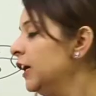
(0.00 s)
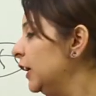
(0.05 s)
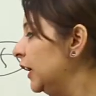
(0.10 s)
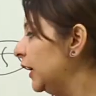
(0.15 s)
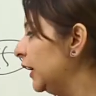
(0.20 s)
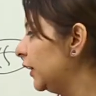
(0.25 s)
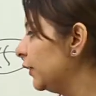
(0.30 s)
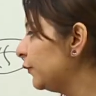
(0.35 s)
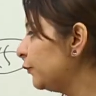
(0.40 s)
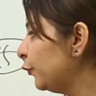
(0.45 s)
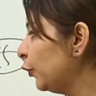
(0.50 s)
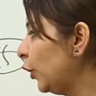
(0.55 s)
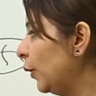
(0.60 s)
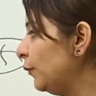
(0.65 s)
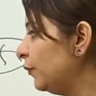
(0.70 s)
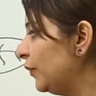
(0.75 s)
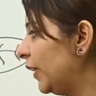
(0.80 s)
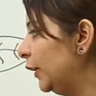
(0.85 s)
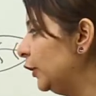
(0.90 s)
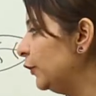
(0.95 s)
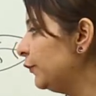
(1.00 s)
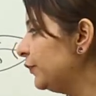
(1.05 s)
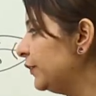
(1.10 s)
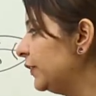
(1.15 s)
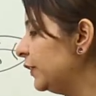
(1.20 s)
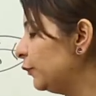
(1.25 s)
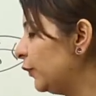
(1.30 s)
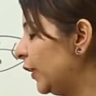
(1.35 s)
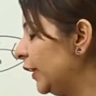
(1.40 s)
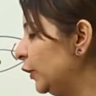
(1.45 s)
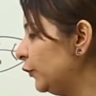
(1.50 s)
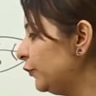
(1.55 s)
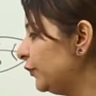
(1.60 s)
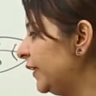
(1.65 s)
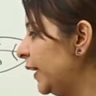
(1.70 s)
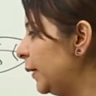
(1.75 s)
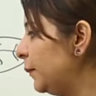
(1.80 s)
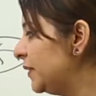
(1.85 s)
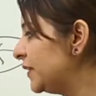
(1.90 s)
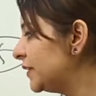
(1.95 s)
Uh, from one of the, one of
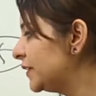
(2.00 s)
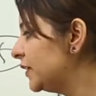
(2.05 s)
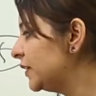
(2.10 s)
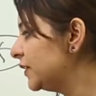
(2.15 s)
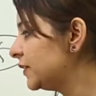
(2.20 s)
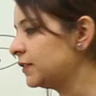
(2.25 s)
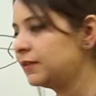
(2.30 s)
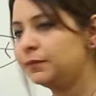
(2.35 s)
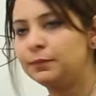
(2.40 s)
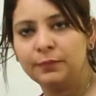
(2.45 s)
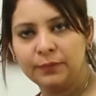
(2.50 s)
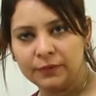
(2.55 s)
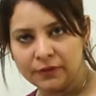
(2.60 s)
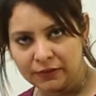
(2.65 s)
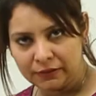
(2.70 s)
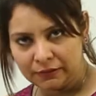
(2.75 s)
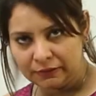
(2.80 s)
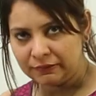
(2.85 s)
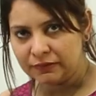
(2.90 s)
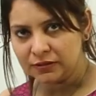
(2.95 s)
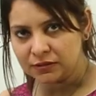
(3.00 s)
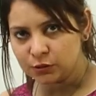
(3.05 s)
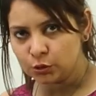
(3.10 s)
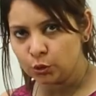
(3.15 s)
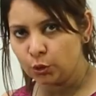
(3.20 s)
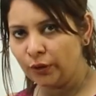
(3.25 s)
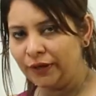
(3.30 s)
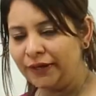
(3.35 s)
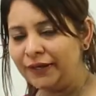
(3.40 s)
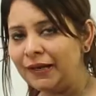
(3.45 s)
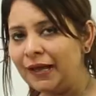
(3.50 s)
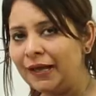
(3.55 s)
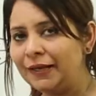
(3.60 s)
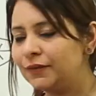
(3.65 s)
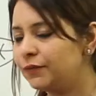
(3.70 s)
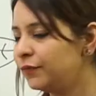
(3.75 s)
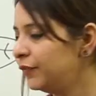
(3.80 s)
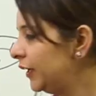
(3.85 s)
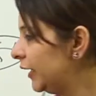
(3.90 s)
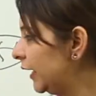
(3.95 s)
them is just uh, in the soil
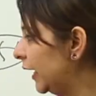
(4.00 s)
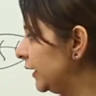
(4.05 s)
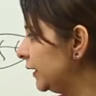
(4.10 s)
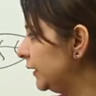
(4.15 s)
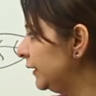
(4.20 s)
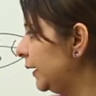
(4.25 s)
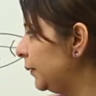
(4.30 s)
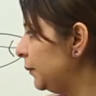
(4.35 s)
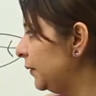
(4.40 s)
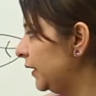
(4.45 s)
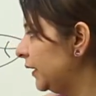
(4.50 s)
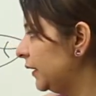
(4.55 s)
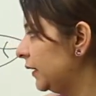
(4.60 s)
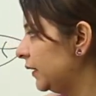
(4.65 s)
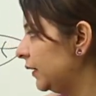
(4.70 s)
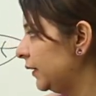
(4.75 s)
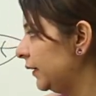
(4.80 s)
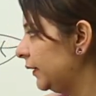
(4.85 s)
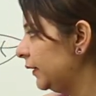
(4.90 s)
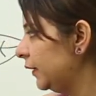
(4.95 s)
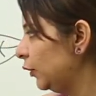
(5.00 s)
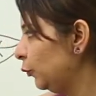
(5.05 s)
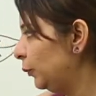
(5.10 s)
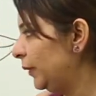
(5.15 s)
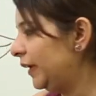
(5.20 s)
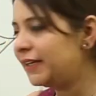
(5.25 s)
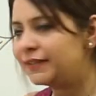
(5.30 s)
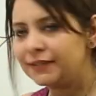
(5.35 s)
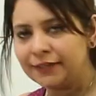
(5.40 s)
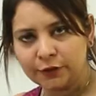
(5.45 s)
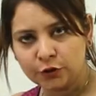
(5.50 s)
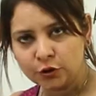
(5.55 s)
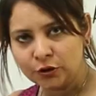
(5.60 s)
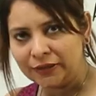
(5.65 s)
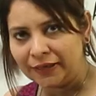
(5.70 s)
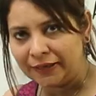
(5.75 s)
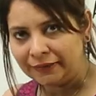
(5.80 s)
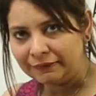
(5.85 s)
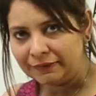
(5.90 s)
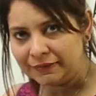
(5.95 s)
and we cut them in a, in a oblique
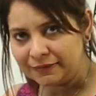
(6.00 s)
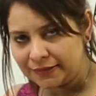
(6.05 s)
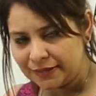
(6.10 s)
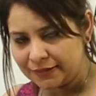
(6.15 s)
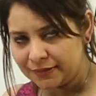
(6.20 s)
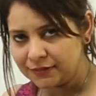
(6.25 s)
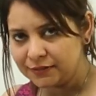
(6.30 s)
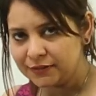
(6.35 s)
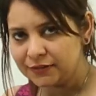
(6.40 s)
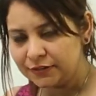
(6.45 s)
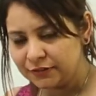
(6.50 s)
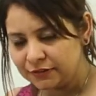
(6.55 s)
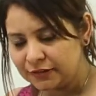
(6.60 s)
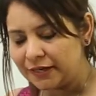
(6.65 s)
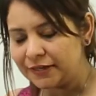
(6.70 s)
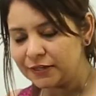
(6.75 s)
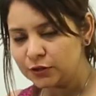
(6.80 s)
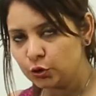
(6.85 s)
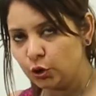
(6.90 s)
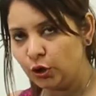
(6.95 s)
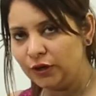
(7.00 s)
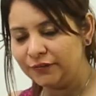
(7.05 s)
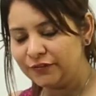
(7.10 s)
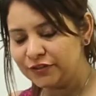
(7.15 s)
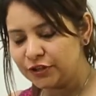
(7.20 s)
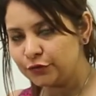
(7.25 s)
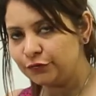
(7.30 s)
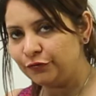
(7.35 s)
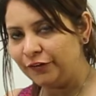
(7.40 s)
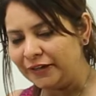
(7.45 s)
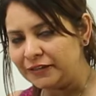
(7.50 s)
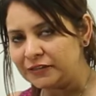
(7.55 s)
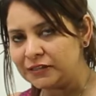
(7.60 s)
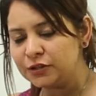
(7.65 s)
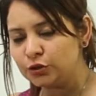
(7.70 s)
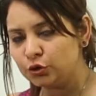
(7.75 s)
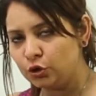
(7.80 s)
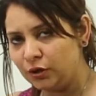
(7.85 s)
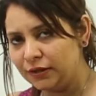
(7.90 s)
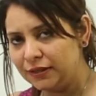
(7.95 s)
section like this. That is that is called which is fixed
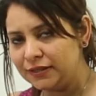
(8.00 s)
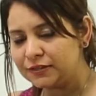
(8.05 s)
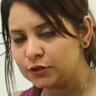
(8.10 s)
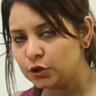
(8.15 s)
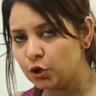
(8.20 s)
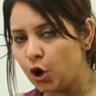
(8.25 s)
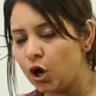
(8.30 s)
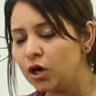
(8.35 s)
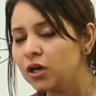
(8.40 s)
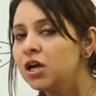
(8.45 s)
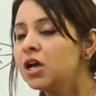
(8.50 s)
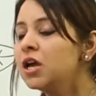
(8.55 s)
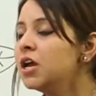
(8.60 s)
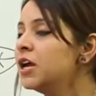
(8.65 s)
is called as stalk.